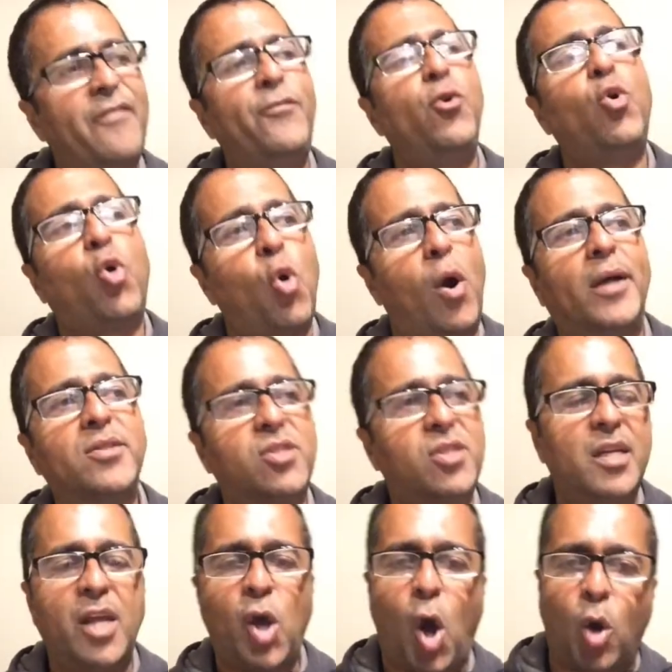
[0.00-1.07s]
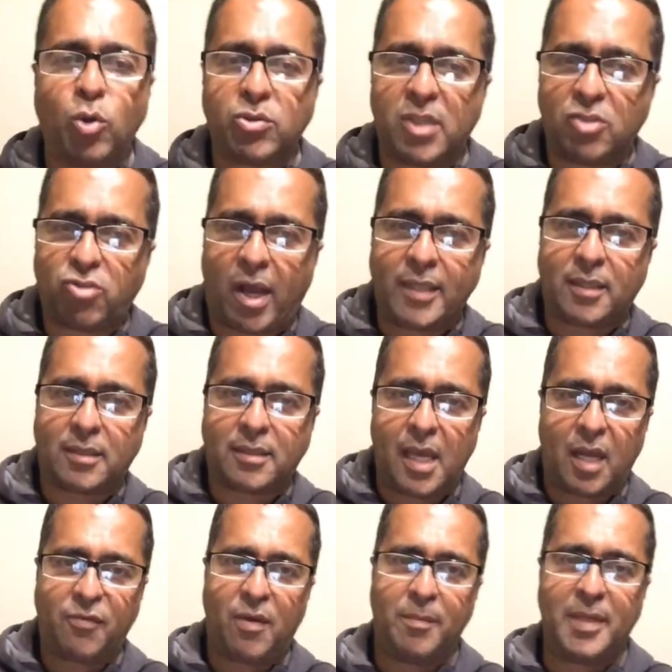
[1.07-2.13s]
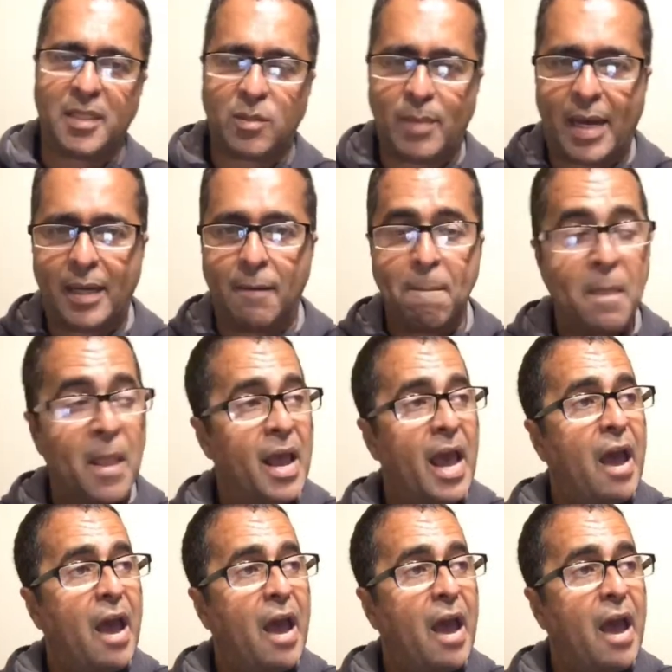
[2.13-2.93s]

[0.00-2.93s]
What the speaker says: If you go and see the house they try to take from this man,